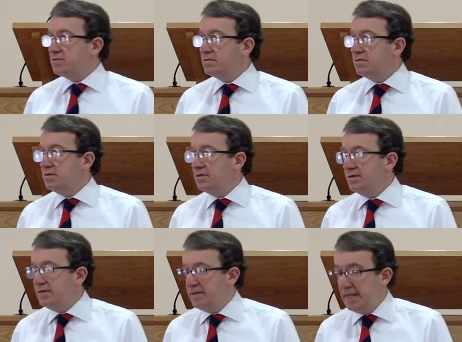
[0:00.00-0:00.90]

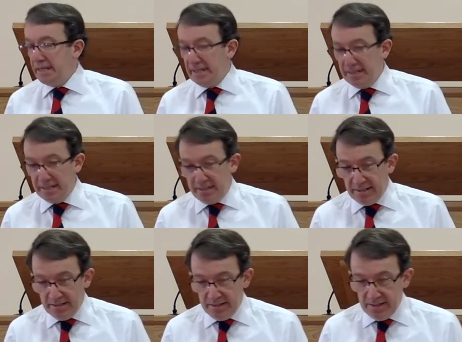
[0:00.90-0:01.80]

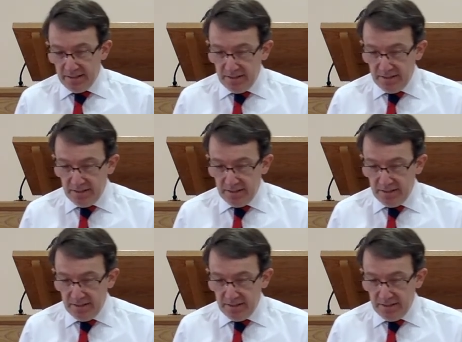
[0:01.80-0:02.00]
No one is speaking in this clip.